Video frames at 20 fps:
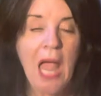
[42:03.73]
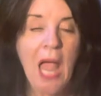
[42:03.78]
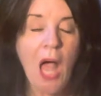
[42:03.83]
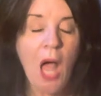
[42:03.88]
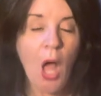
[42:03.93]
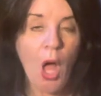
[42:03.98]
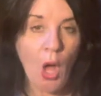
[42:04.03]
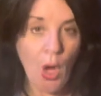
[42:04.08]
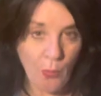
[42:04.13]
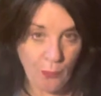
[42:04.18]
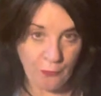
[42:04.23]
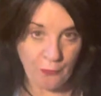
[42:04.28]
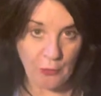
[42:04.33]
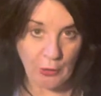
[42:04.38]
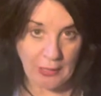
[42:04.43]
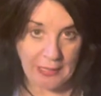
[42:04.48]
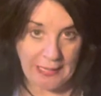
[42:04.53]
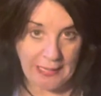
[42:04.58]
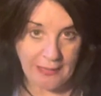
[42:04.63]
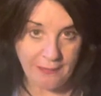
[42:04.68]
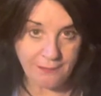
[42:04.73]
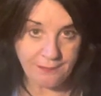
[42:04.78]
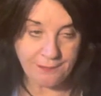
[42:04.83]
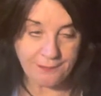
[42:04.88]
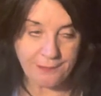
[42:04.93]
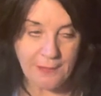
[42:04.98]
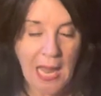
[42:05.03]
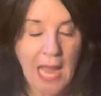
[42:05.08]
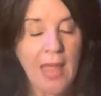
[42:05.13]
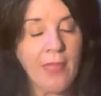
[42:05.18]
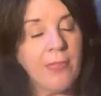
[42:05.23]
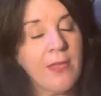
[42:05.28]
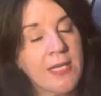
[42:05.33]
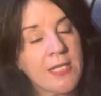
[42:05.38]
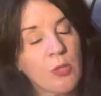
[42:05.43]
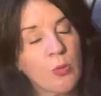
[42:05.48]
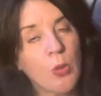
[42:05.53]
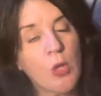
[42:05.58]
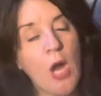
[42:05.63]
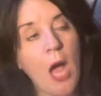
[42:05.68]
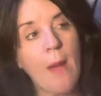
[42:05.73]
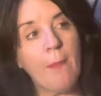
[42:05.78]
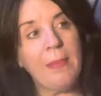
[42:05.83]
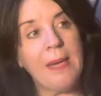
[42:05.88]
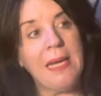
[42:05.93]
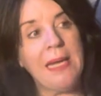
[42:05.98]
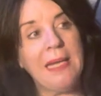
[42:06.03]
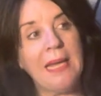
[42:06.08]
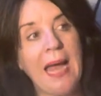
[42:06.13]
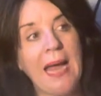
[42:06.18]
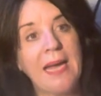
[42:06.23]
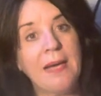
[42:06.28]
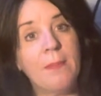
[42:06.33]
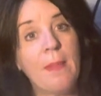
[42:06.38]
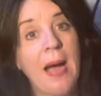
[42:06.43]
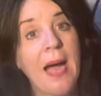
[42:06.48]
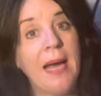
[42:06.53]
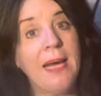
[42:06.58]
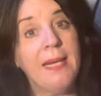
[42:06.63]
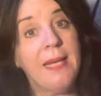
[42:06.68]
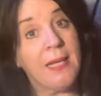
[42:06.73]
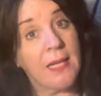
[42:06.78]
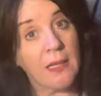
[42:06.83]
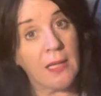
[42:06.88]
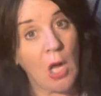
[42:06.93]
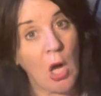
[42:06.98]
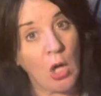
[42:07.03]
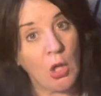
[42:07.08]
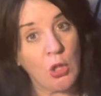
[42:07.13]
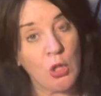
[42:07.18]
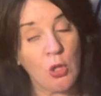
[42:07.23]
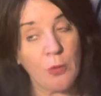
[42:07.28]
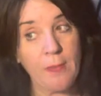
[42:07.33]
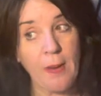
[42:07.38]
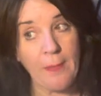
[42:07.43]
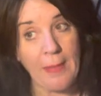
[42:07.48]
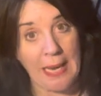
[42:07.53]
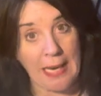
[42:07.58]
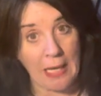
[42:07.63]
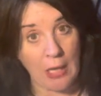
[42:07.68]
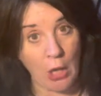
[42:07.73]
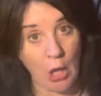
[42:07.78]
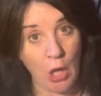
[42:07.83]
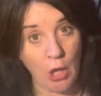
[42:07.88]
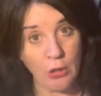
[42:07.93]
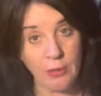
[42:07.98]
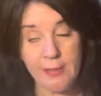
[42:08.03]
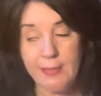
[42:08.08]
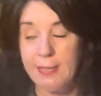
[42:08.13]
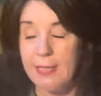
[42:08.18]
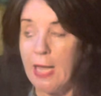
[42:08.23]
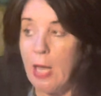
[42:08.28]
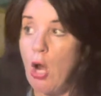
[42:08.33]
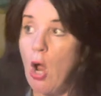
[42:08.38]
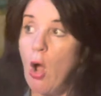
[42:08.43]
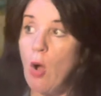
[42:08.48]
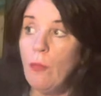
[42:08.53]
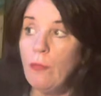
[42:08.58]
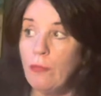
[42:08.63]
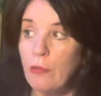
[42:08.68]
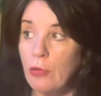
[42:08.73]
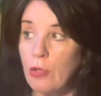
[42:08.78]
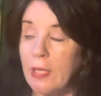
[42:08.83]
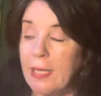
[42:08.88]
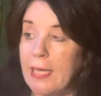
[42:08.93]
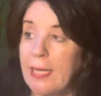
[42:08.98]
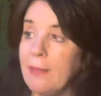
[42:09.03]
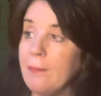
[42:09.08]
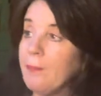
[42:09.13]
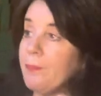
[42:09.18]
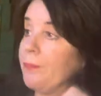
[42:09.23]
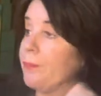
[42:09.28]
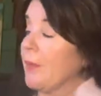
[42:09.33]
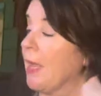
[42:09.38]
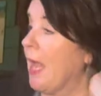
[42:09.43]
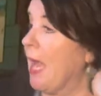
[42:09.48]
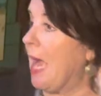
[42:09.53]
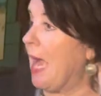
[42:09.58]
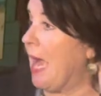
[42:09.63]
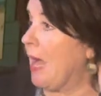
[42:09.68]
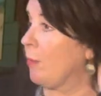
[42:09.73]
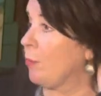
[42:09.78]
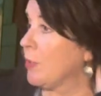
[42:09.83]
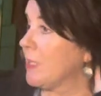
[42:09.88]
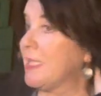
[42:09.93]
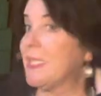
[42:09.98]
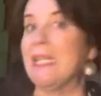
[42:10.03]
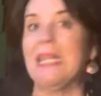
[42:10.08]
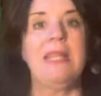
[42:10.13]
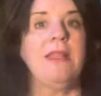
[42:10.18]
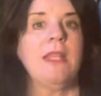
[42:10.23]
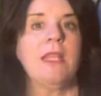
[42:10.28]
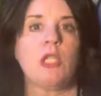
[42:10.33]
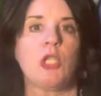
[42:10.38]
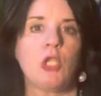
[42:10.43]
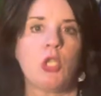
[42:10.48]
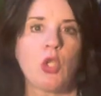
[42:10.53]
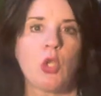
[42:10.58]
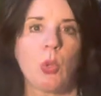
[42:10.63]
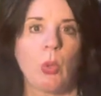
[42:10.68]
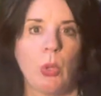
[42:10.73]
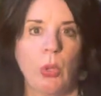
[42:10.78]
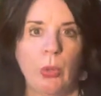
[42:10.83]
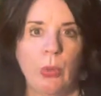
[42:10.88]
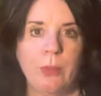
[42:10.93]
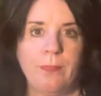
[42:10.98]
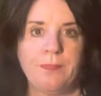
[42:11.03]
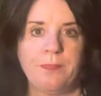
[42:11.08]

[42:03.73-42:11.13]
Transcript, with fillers: hopefully, this will not be like my knit-alongs or my make-alongs, and hopefully I will see this through.